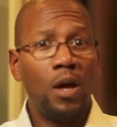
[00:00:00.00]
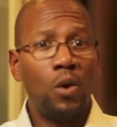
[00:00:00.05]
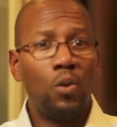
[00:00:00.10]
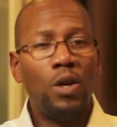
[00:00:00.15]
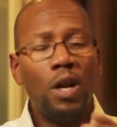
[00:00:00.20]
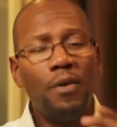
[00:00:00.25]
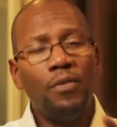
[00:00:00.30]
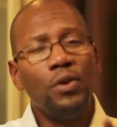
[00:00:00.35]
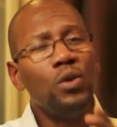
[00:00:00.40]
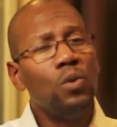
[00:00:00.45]

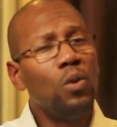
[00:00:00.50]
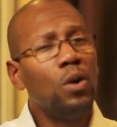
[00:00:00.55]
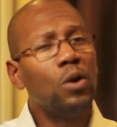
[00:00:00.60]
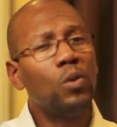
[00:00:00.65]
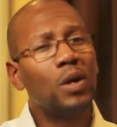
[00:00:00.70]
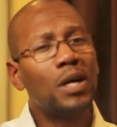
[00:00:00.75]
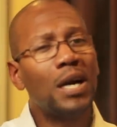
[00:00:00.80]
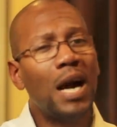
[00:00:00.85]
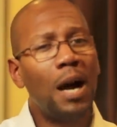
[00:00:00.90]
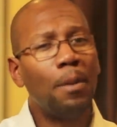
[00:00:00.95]
Whenever you want
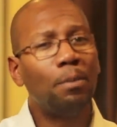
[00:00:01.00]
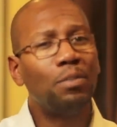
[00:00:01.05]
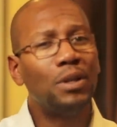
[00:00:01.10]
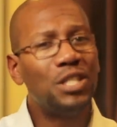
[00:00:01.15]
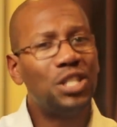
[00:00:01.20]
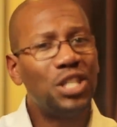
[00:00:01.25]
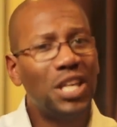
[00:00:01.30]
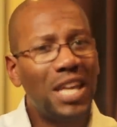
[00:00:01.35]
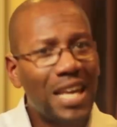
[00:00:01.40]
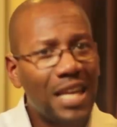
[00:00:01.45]
to
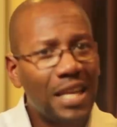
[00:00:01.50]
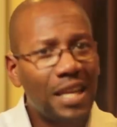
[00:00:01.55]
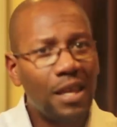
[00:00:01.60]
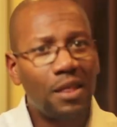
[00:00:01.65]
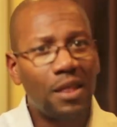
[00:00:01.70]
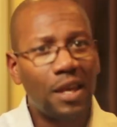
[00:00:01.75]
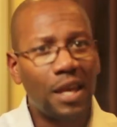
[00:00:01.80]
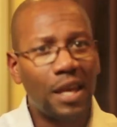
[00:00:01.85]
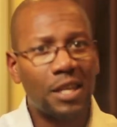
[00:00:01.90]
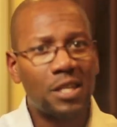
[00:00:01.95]
accomplish
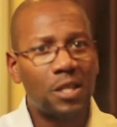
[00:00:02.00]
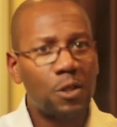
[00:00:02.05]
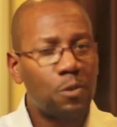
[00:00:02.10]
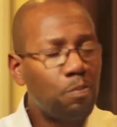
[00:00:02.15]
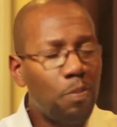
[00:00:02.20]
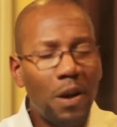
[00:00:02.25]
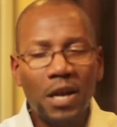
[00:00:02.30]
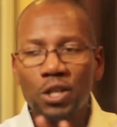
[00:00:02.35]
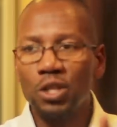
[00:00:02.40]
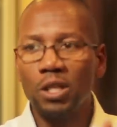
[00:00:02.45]
anything,
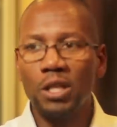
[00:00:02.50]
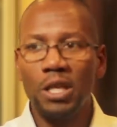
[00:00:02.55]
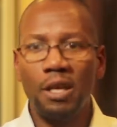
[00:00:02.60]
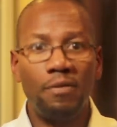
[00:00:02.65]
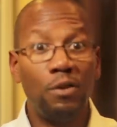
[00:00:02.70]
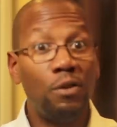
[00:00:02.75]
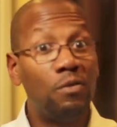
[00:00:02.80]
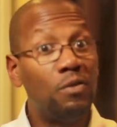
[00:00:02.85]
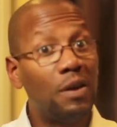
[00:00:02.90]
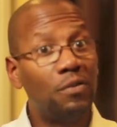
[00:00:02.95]
especially
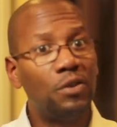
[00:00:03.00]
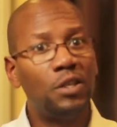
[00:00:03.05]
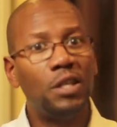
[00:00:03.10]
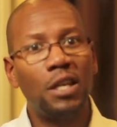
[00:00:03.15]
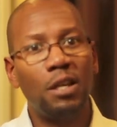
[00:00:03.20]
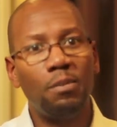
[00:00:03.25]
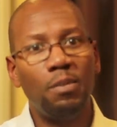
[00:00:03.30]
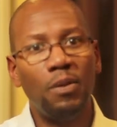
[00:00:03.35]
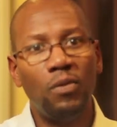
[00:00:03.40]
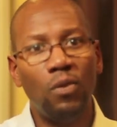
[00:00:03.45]
if you've never
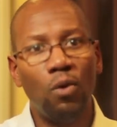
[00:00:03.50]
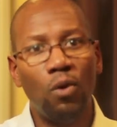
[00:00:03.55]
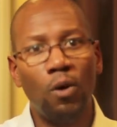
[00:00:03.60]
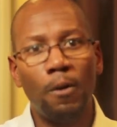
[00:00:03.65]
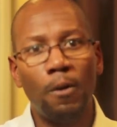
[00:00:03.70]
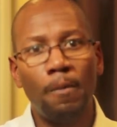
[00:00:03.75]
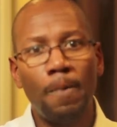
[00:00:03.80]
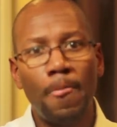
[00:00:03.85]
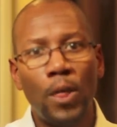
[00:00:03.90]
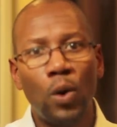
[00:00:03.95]
done it
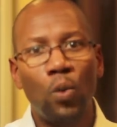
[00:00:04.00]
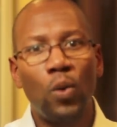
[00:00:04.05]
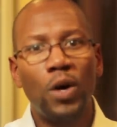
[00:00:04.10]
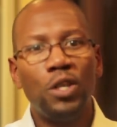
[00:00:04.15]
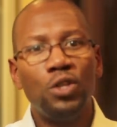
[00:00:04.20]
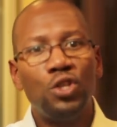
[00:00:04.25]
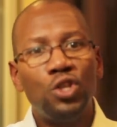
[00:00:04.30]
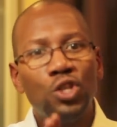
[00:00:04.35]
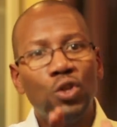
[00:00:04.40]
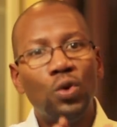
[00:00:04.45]
before, what
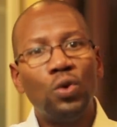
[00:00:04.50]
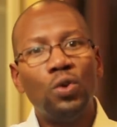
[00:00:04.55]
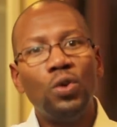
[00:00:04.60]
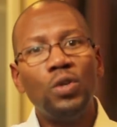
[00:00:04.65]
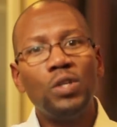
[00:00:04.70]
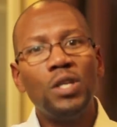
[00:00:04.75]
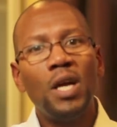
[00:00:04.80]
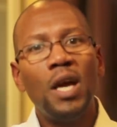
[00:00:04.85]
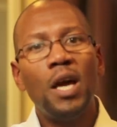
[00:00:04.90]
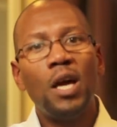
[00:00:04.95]

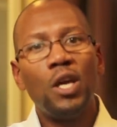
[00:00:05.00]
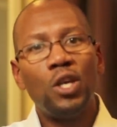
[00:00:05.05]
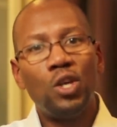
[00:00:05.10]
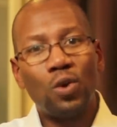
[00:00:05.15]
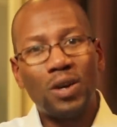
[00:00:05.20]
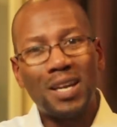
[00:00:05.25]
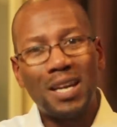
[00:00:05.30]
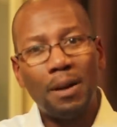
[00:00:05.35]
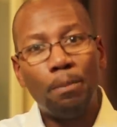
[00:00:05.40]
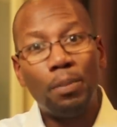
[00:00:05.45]
ensures
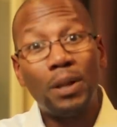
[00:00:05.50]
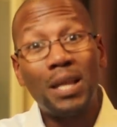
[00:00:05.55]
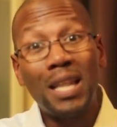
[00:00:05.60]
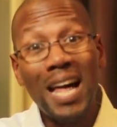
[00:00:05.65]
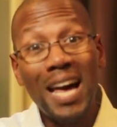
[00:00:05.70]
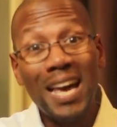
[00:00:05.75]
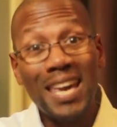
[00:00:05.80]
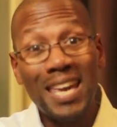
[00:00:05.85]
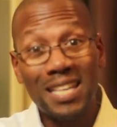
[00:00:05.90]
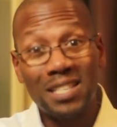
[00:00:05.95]
your
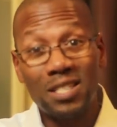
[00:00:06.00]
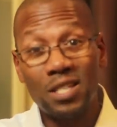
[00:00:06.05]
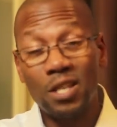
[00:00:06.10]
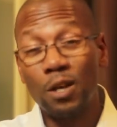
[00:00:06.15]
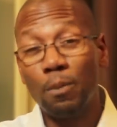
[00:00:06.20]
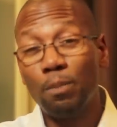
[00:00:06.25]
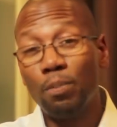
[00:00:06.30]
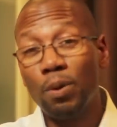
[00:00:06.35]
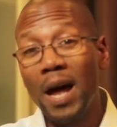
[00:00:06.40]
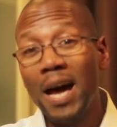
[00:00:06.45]
compliance to
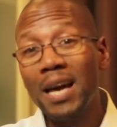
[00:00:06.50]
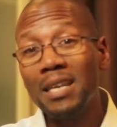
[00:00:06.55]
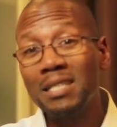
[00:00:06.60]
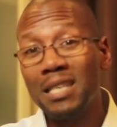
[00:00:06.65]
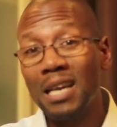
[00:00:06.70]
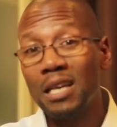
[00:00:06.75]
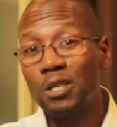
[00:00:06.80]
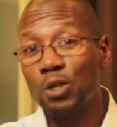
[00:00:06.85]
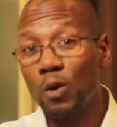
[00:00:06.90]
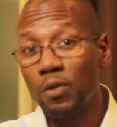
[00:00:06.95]
the
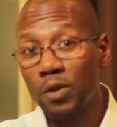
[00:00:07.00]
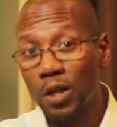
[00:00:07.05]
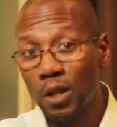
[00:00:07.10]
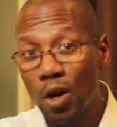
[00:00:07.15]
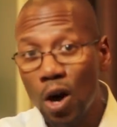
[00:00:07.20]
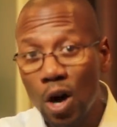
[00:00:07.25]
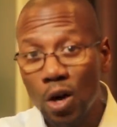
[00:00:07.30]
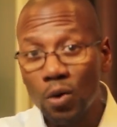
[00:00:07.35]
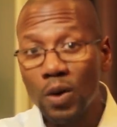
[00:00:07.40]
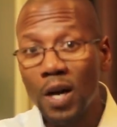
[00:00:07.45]
process over the
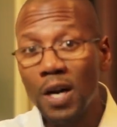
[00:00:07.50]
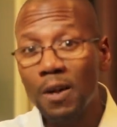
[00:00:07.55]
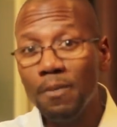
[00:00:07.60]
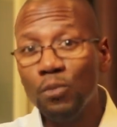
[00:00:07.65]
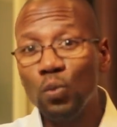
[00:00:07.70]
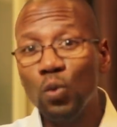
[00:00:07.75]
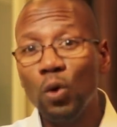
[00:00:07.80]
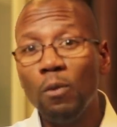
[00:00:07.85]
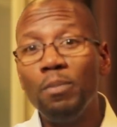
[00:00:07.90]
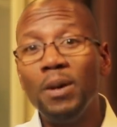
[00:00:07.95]
long
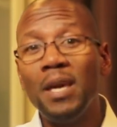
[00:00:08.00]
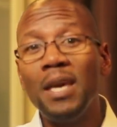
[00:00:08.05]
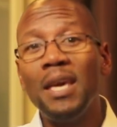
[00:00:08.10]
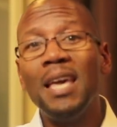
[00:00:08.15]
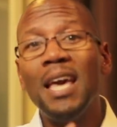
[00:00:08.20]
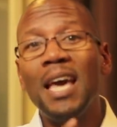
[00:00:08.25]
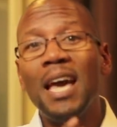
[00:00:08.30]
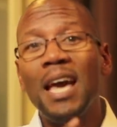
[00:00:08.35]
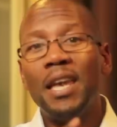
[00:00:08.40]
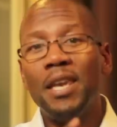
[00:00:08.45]
run will
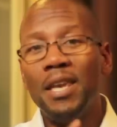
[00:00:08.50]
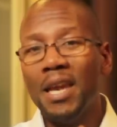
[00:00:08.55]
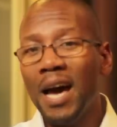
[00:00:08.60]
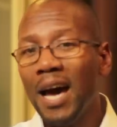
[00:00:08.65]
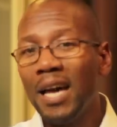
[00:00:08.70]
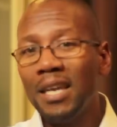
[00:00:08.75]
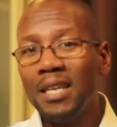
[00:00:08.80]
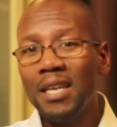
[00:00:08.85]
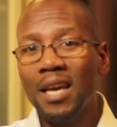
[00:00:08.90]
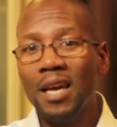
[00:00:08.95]
be
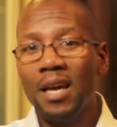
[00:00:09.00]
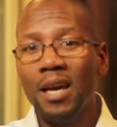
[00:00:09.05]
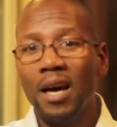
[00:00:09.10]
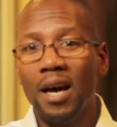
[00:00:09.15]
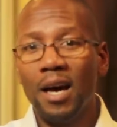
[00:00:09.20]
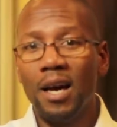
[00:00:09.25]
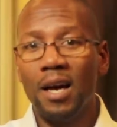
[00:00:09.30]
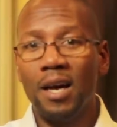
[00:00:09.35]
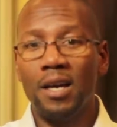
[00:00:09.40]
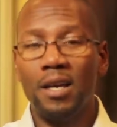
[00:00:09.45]
not
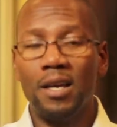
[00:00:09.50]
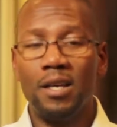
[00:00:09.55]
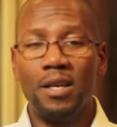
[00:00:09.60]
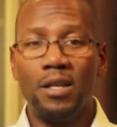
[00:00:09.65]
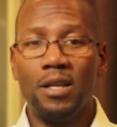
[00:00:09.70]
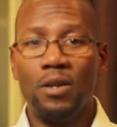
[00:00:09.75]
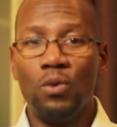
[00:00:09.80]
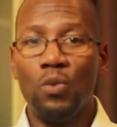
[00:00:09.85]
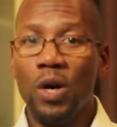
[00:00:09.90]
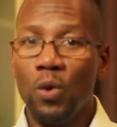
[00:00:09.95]
uh,
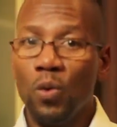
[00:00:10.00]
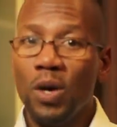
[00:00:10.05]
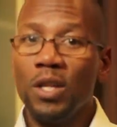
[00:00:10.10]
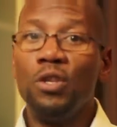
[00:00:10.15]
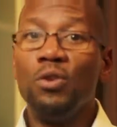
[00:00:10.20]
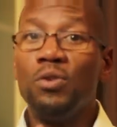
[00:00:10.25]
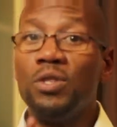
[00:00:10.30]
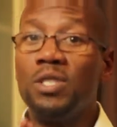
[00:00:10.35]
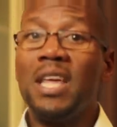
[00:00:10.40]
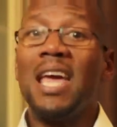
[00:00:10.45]
what, what
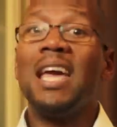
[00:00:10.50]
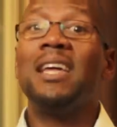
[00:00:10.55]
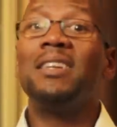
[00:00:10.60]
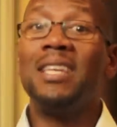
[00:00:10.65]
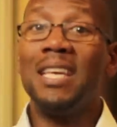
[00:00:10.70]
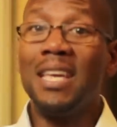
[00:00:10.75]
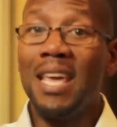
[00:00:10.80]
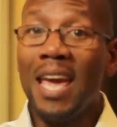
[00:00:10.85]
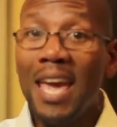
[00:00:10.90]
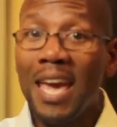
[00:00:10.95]
you stand
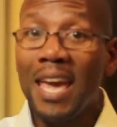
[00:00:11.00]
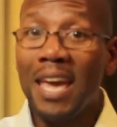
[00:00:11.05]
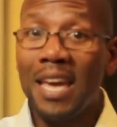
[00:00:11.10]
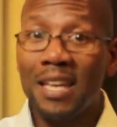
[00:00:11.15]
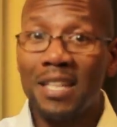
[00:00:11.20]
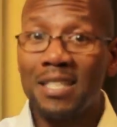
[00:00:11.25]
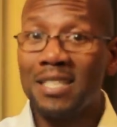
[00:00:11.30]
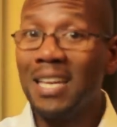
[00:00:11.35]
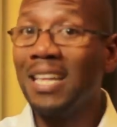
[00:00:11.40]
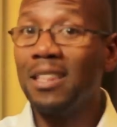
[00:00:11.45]
to
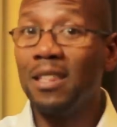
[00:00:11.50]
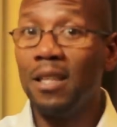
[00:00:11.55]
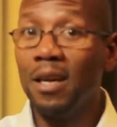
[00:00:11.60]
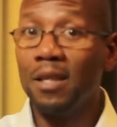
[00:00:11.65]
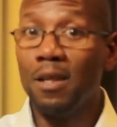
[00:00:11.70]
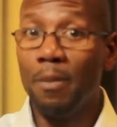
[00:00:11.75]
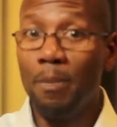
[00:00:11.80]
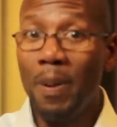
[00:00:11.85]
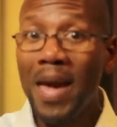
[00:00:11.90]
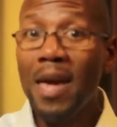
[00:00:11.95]
gain, it's not the,
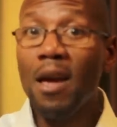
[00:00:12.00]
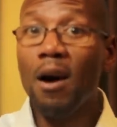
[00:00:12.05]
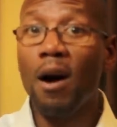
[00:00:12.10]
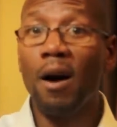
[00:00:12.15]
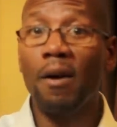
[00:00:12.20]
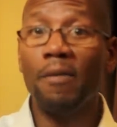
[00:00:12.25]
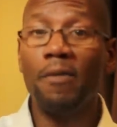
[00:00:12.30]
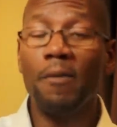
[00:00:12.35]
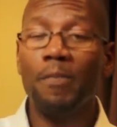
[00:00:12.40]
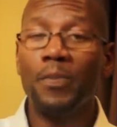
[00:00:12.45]
the
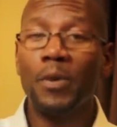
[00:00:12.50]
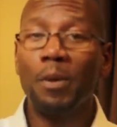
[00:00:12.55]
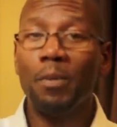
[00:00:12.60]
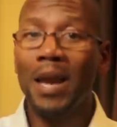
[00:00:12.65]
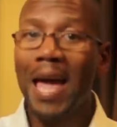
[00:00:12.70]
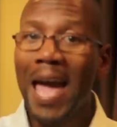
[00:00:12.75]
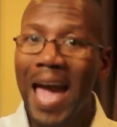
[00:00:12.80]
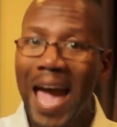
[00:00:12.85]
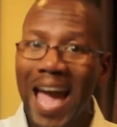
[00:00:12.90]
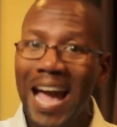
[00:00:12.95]
payoff,
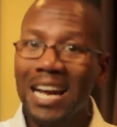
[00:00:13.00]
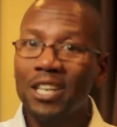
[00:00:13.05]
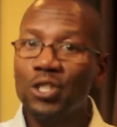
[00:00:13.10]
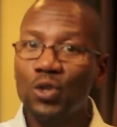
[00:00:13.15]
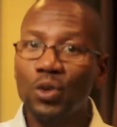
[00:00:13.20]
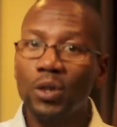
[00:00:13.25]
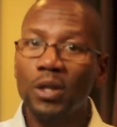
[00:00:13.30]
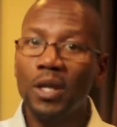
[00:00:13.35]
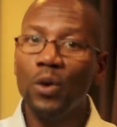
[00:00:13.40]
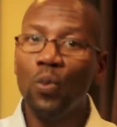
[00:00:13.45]
but
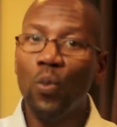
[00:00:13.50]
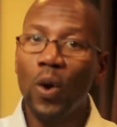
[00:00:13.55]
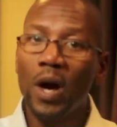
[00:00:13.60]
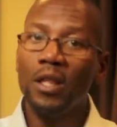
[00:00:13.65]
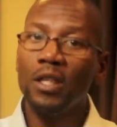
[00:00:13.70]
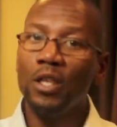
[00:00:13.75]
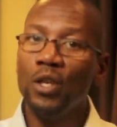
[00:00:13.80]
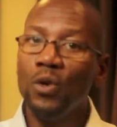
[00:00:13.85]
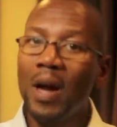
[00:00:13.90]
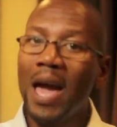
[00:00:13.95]
actually
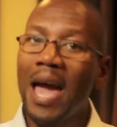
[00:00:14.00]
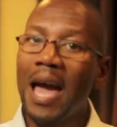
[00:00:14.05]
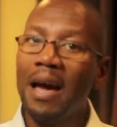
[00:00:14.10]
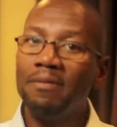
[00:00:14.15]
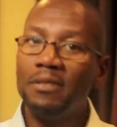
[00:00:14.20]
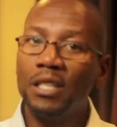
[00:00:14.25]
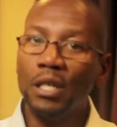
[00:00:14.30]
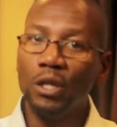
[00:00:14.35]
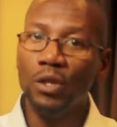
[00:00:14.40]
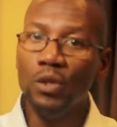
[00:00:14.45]
what you
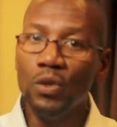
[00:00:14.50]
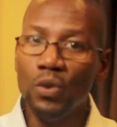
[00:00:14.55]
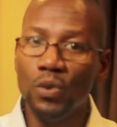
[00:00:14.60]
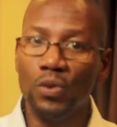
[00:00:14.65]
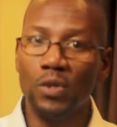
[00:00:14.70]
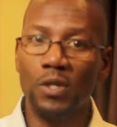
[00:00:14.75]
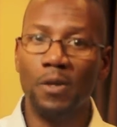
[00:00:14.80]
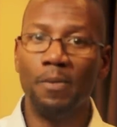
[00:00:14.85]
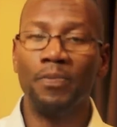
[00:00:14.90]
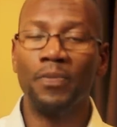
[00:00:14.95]
have to
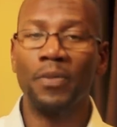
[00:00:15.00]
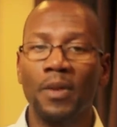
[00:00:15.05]
lose.